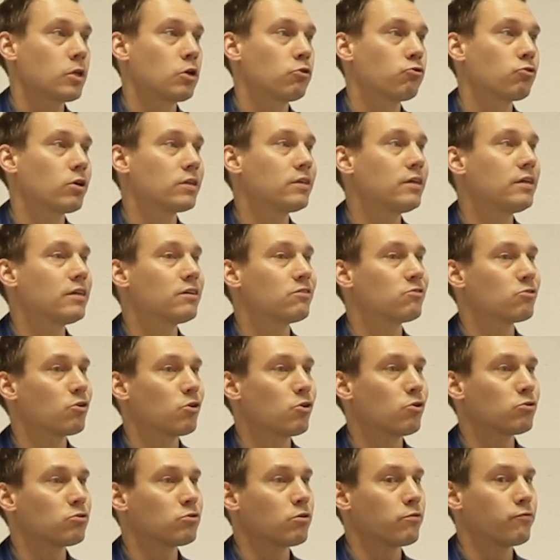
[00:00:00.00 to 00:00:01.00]
So I think it's a
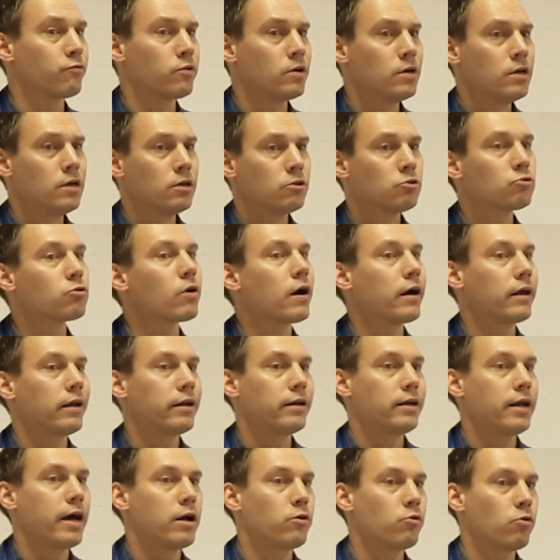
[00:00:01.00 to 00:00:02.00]
lot of trial
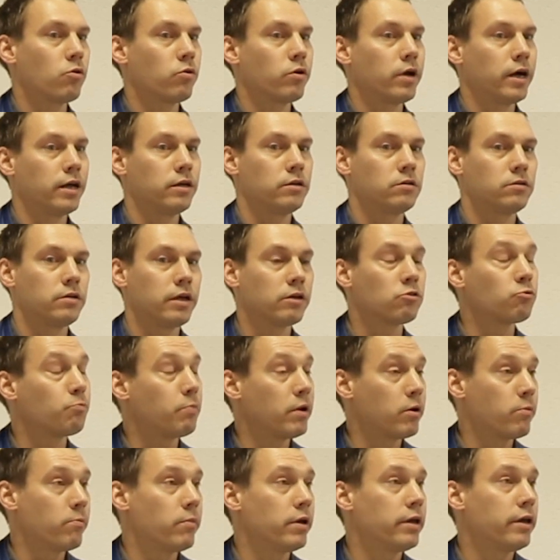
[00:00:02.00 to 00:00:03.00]
and error and
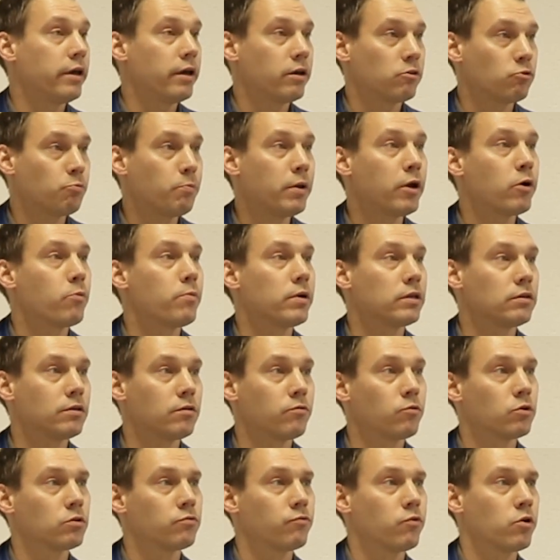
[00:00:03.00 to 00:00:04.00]

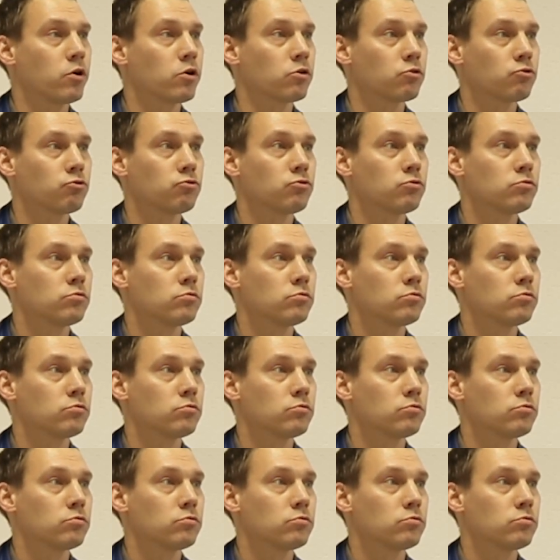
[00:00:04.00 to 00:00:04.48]
experimenting what works.